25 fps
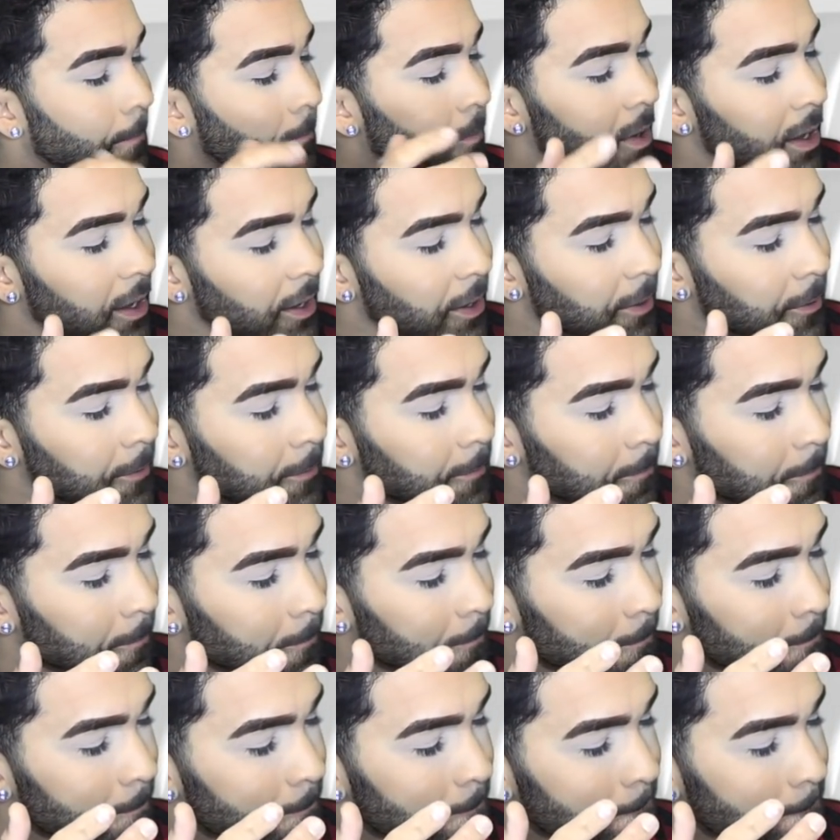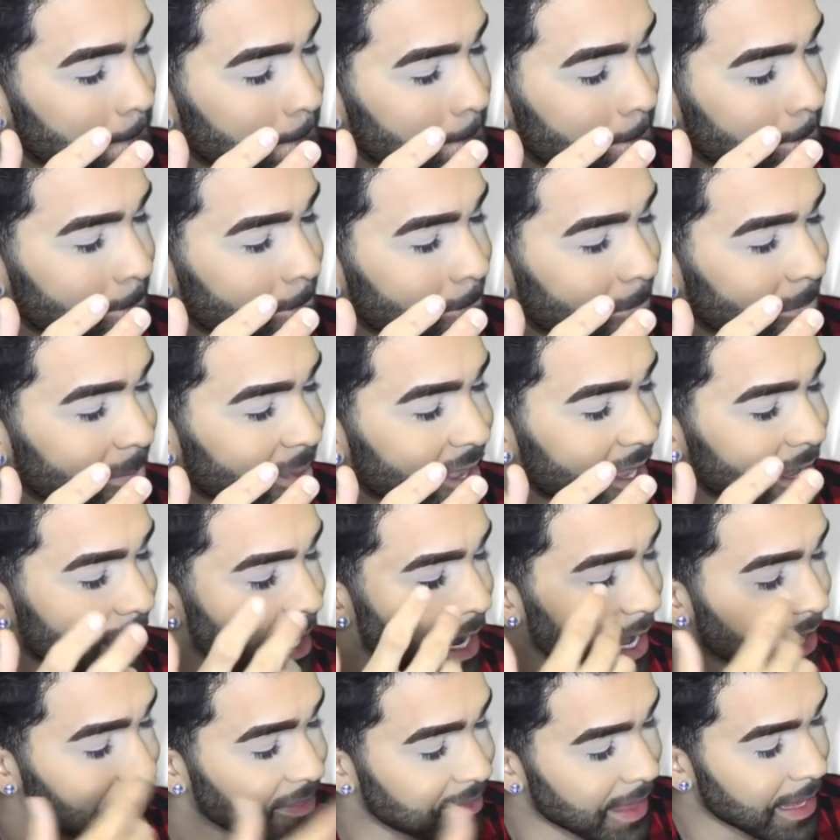Well,
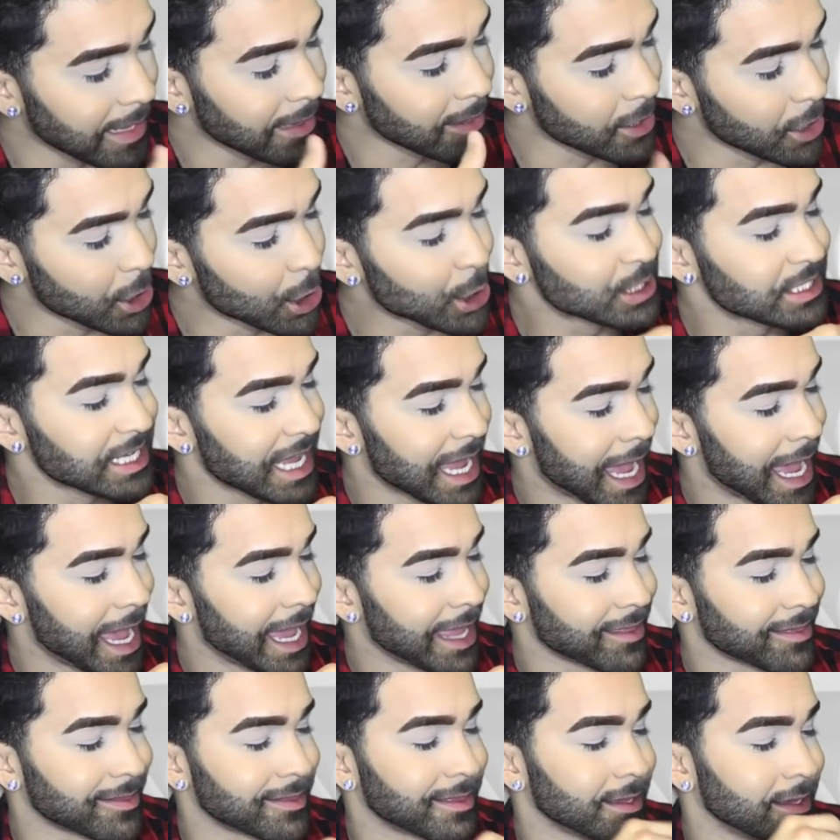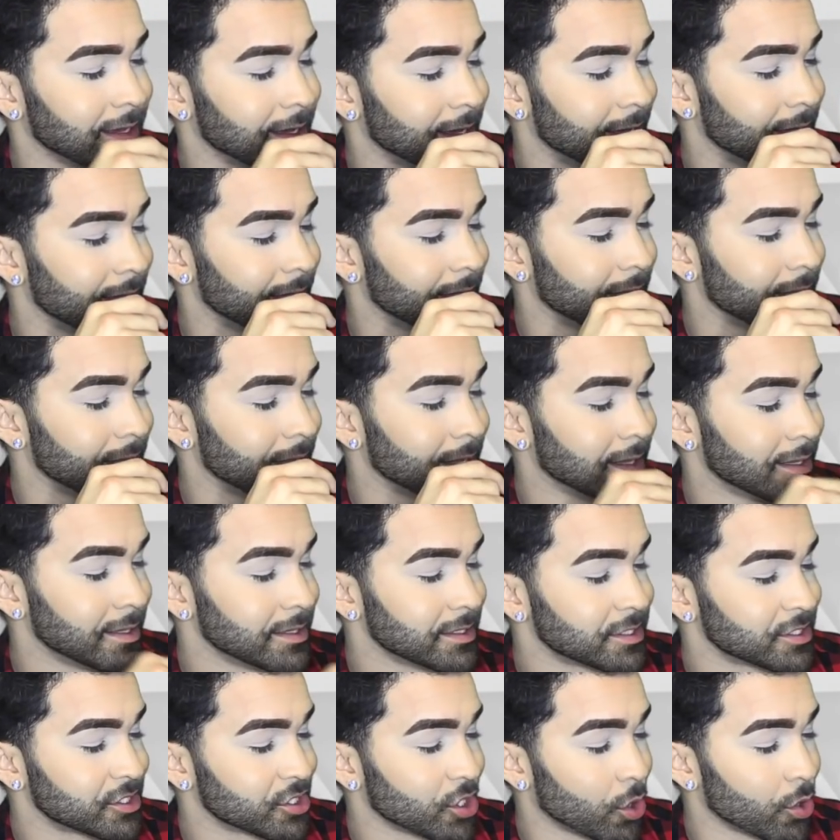I then looked at the
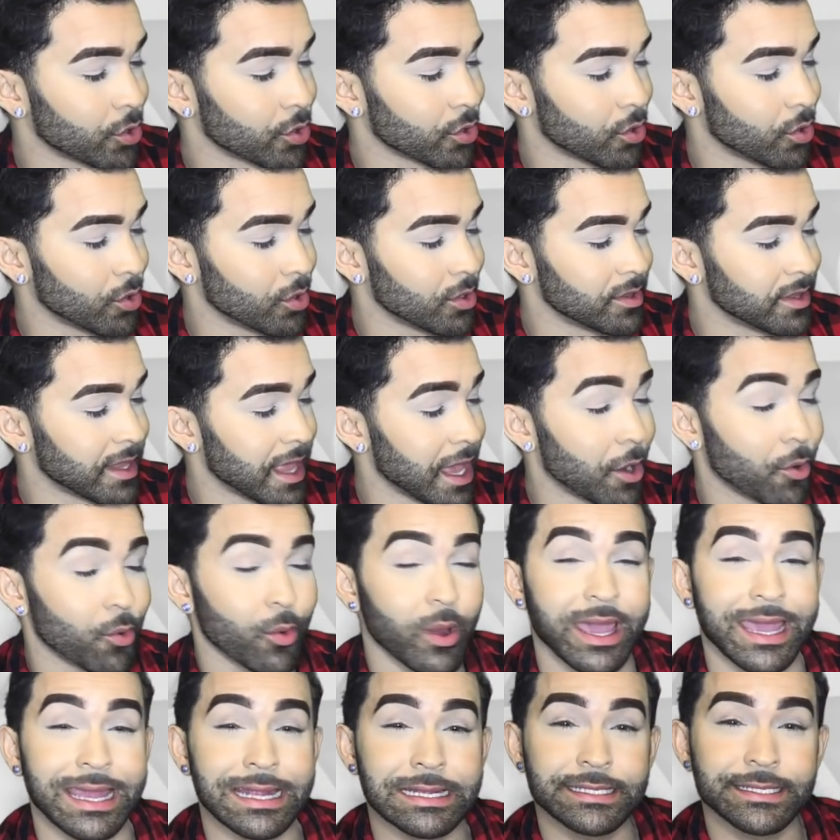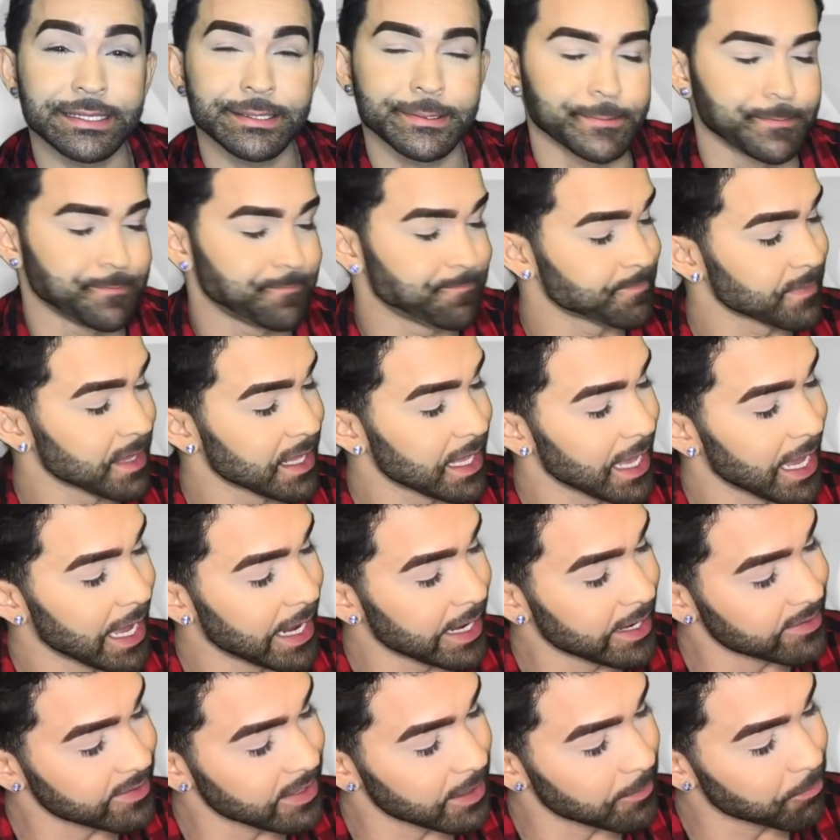total net weight,
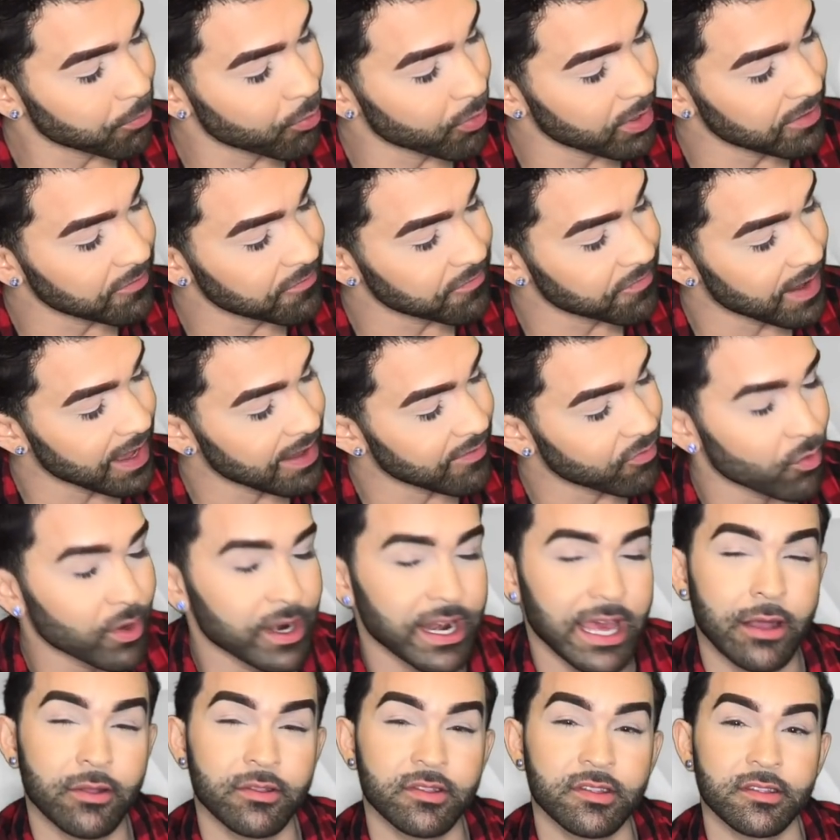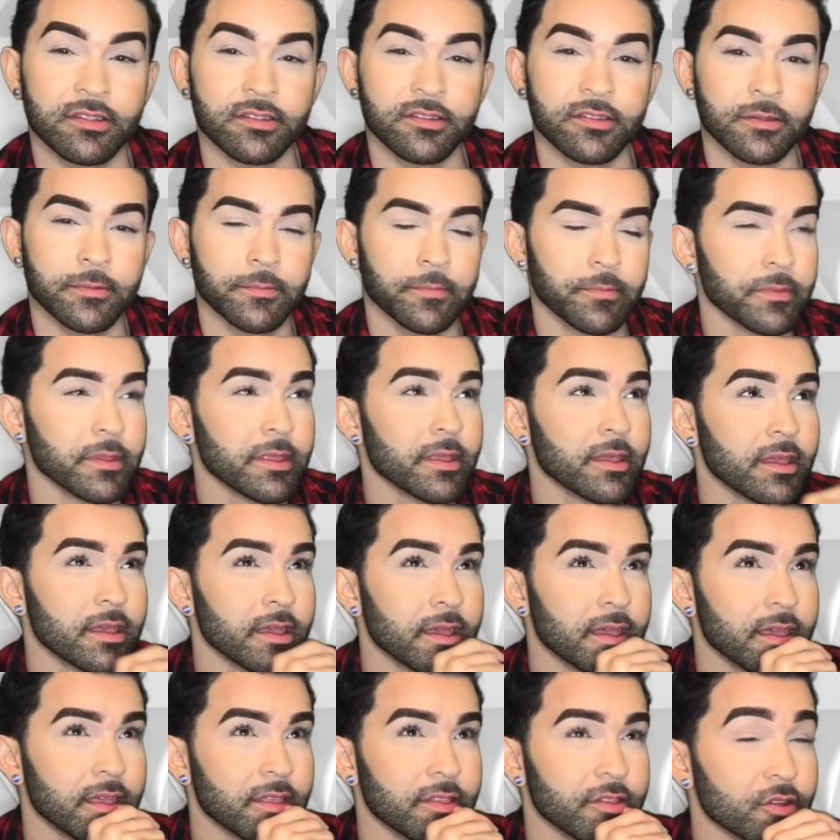and it said 0.51 ounces.
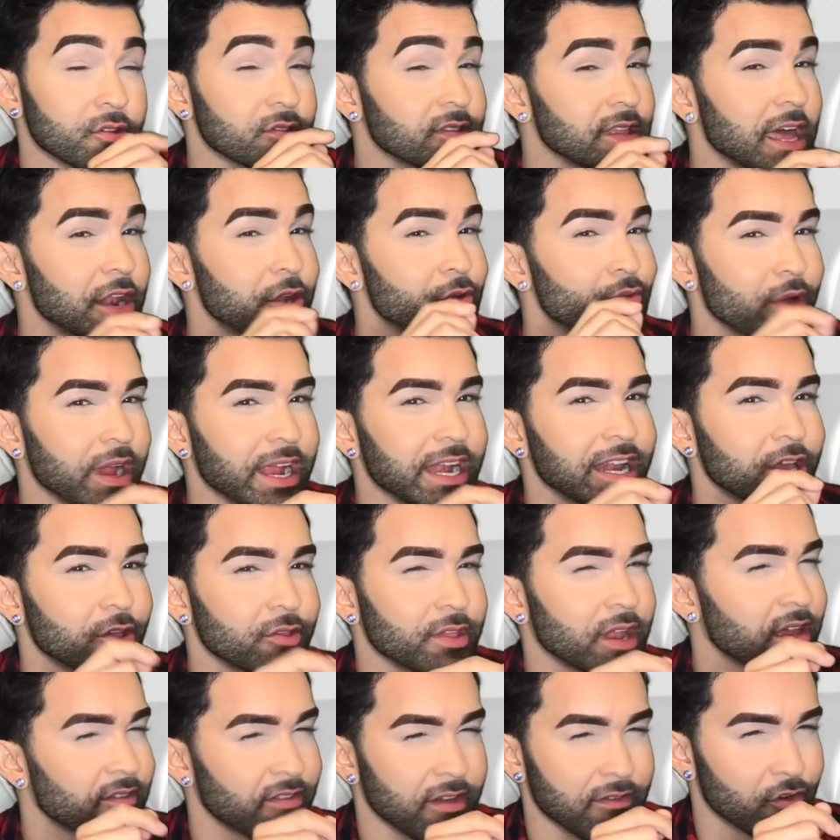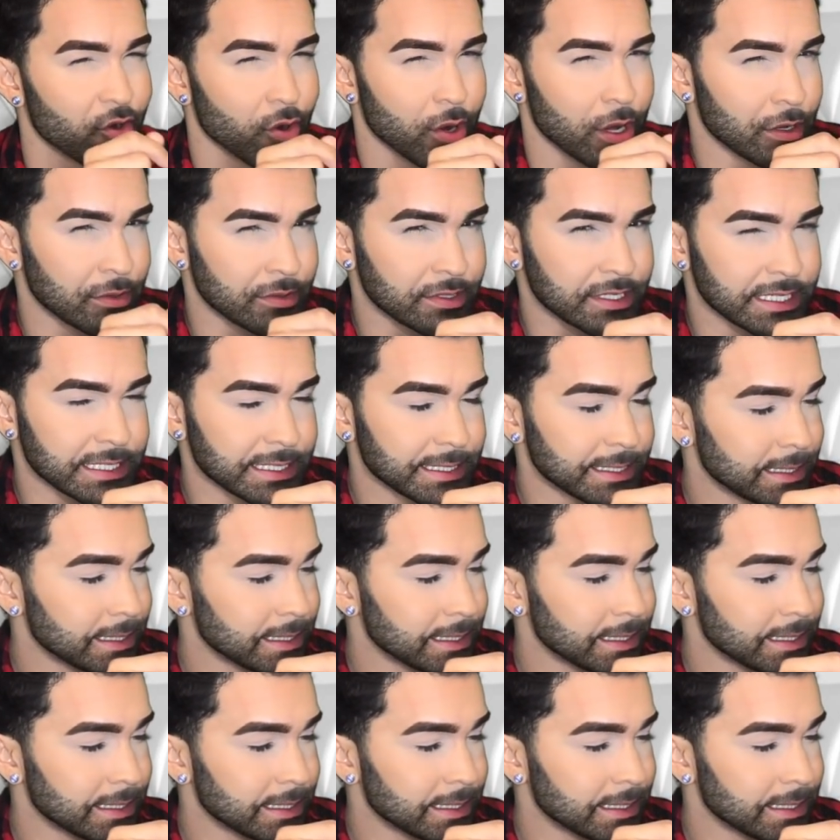There's not a radio that I've ever owned,